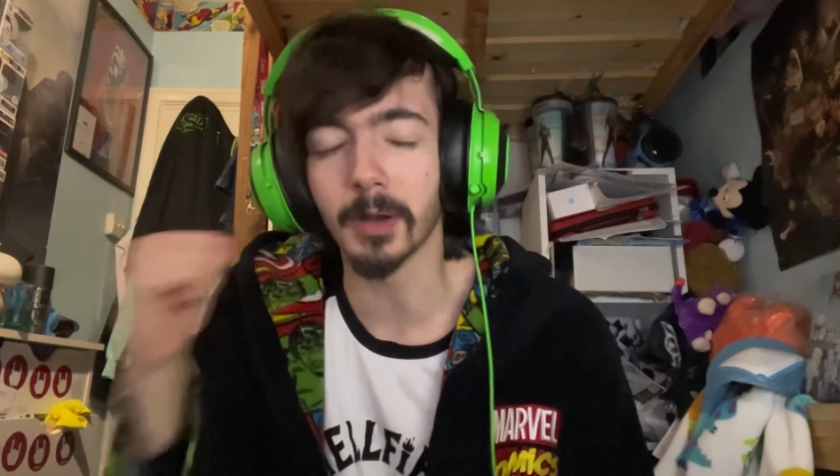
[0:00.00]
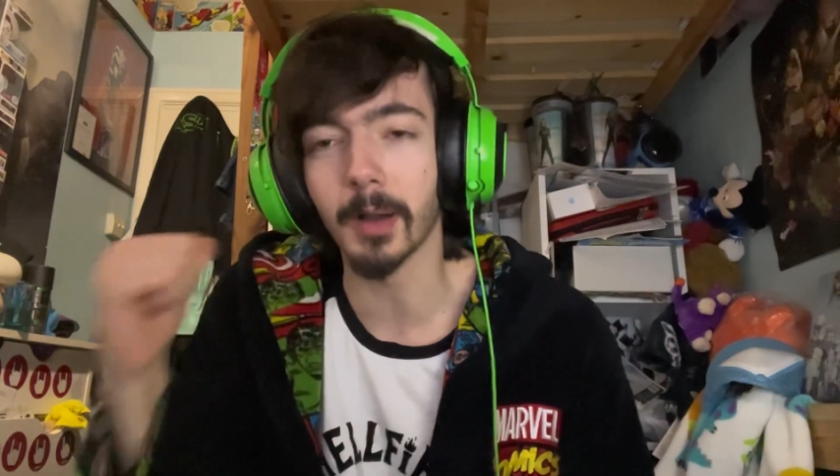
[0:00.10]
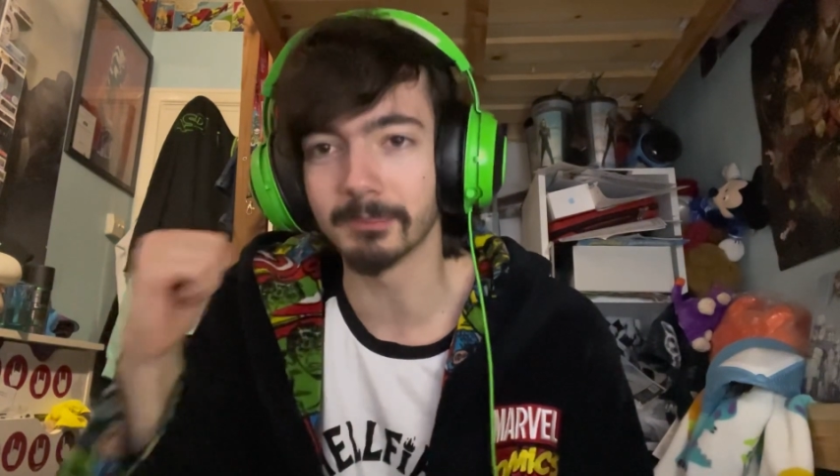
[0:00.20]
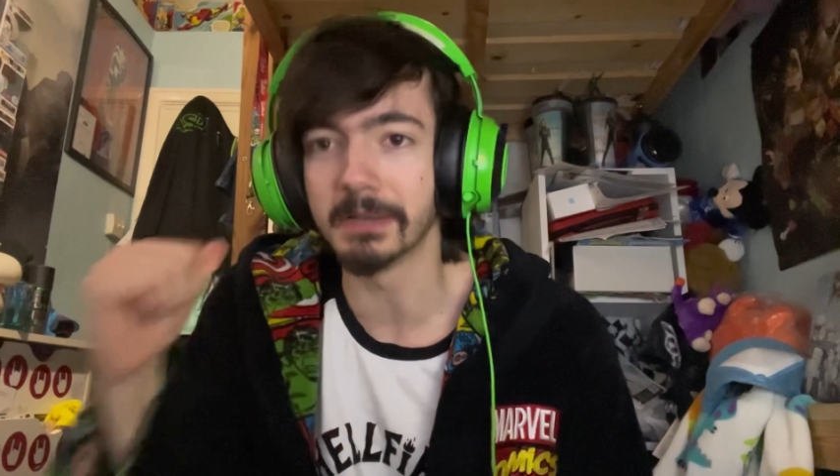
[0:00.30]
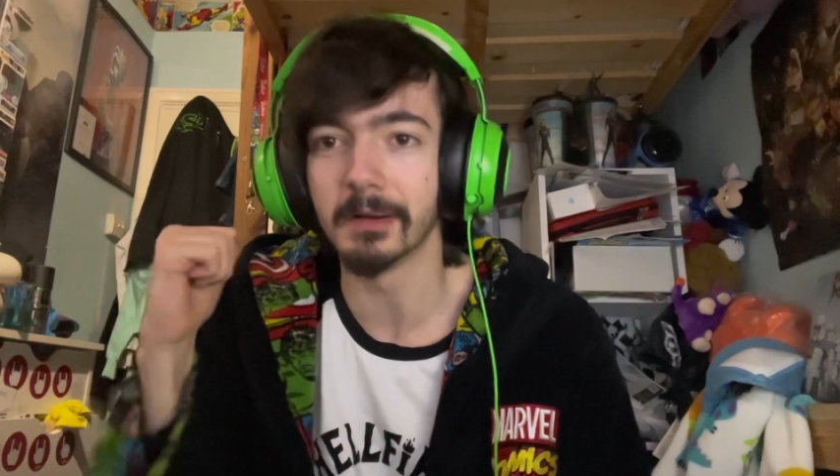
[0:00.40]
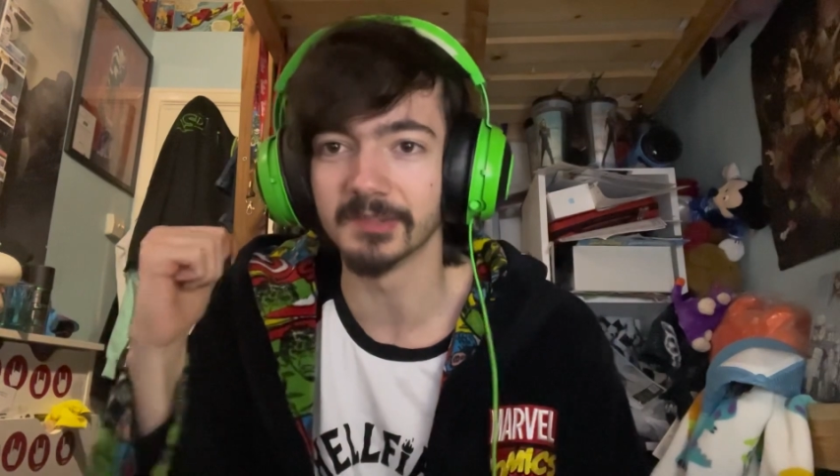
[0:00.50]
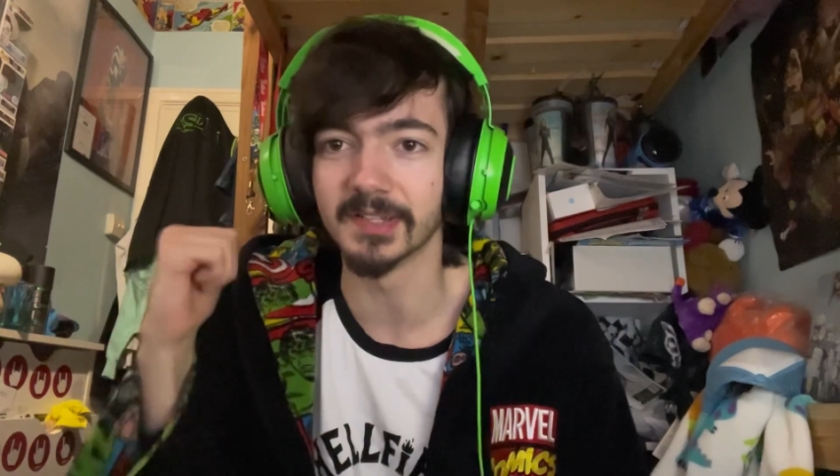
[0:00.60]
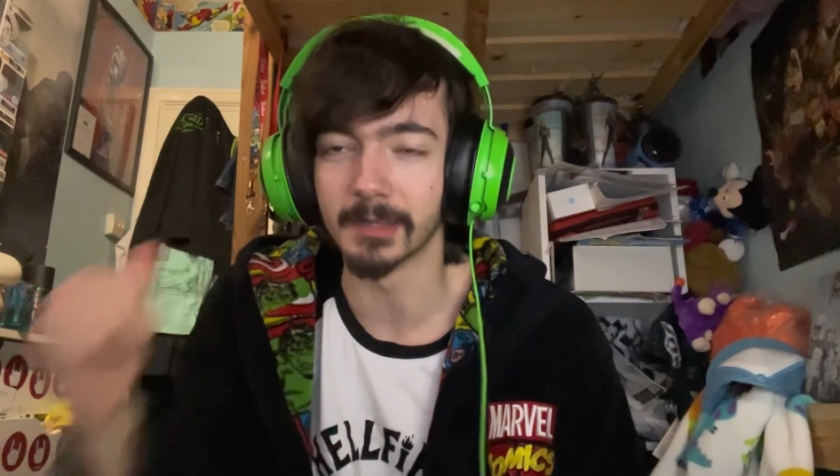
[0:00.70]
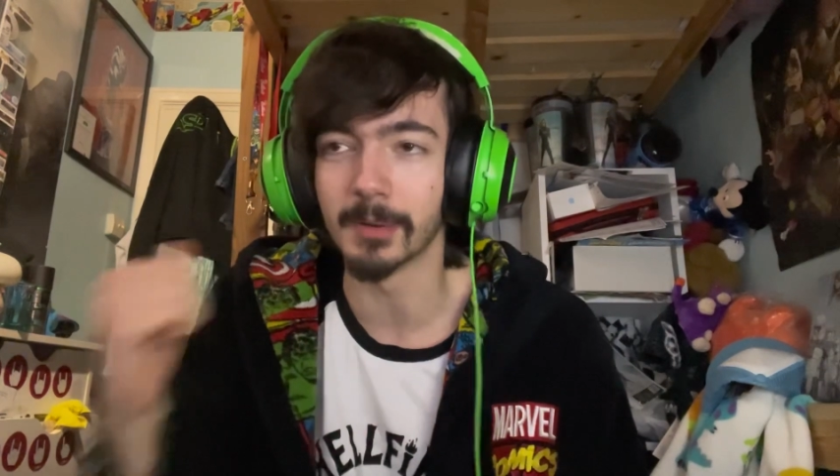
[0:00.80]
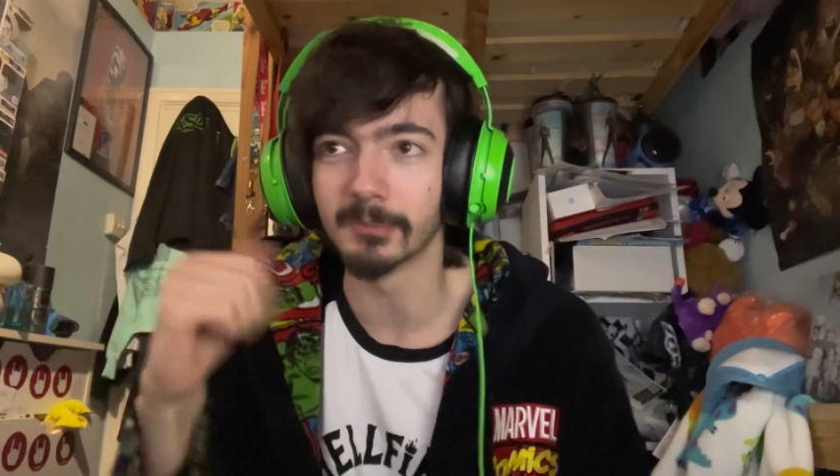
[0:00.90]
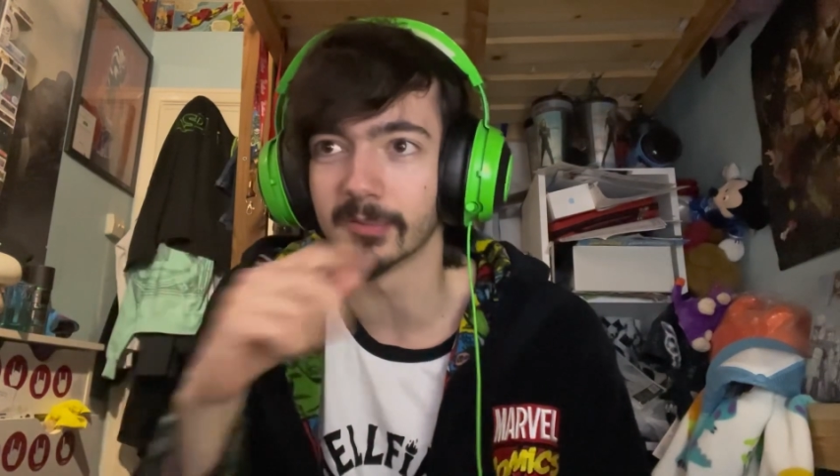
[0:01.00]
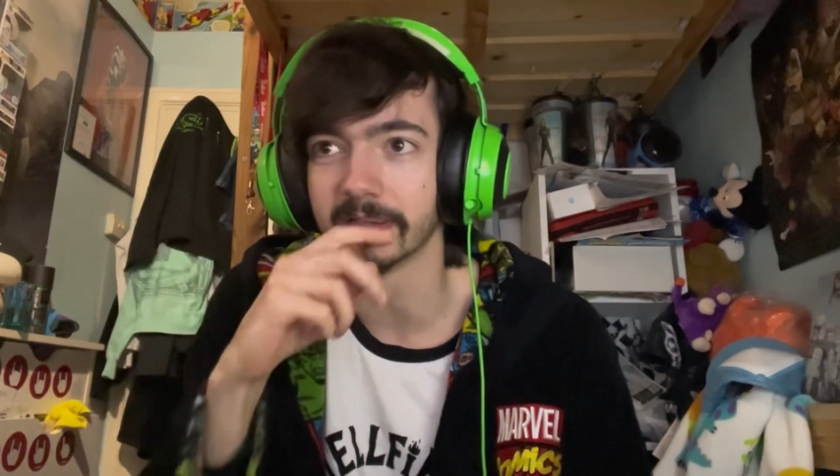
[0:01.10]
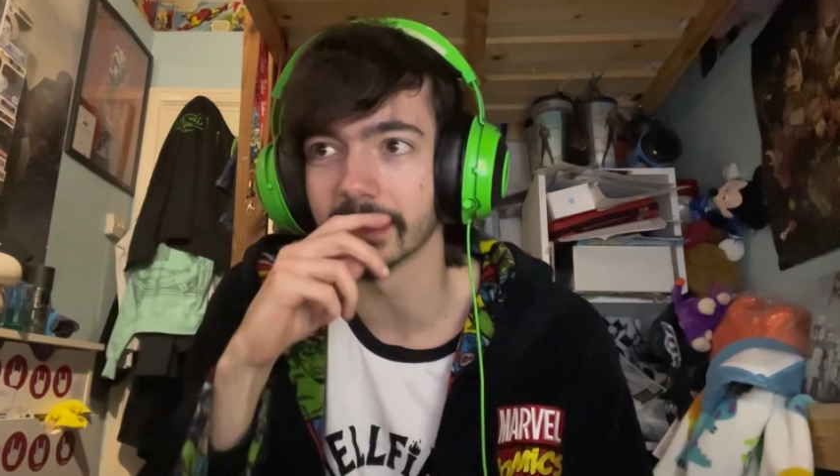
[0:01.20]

up dancing at one point.